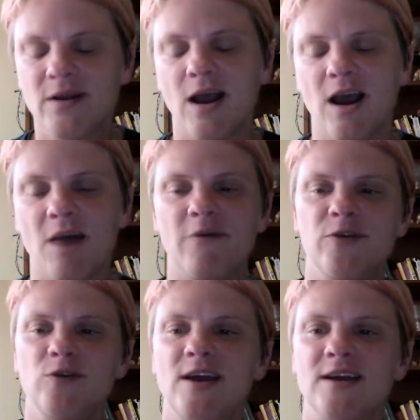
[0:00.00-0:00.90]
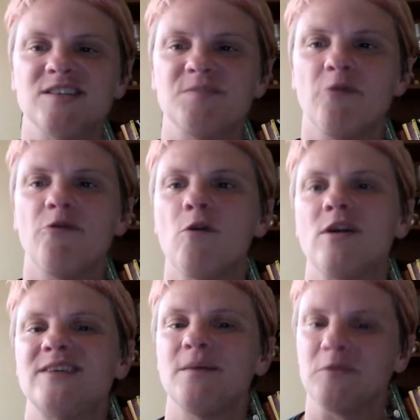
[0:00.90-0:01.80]
a few days before
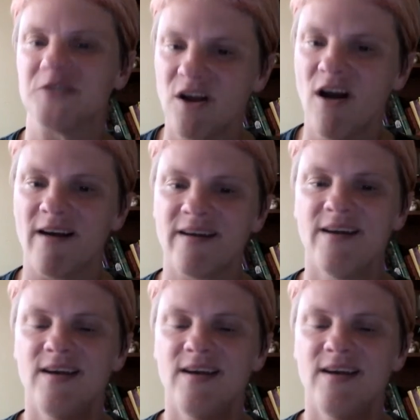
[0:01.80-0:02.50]
Temple's Talk,